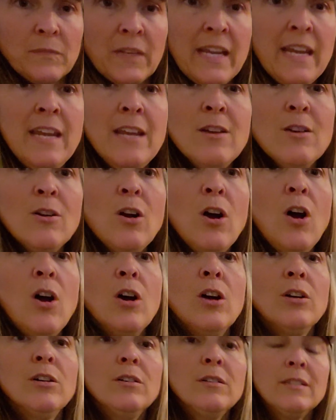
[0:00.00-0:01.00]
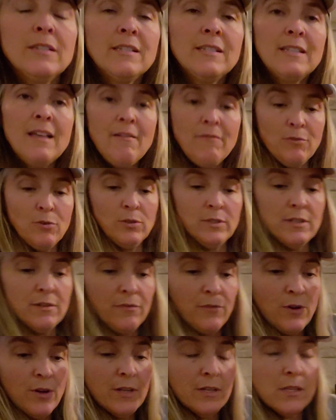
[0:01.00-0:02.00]
Here are several
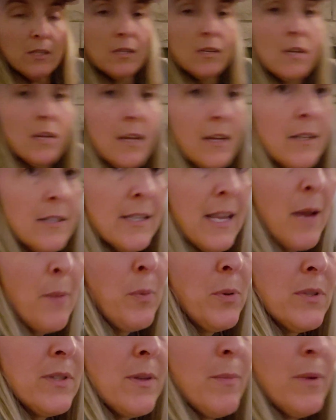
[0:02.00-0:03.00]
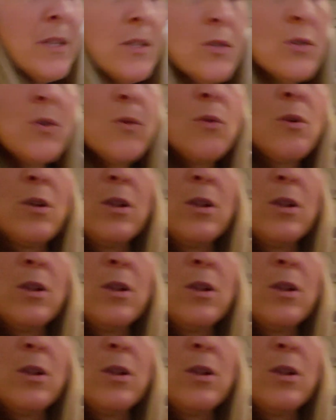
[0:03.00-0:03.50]
different examples. I'm going to scoot